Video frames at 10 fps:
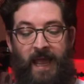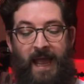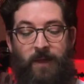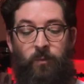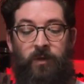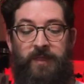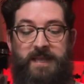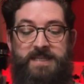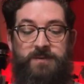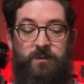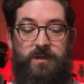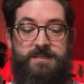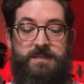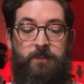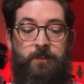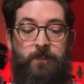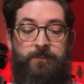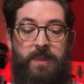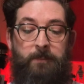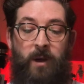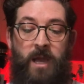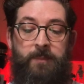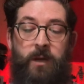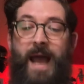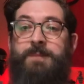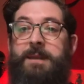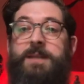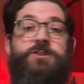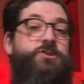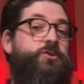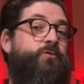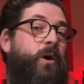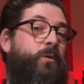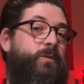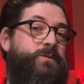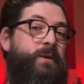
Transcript: And what they did was the Bible had been in scrolls.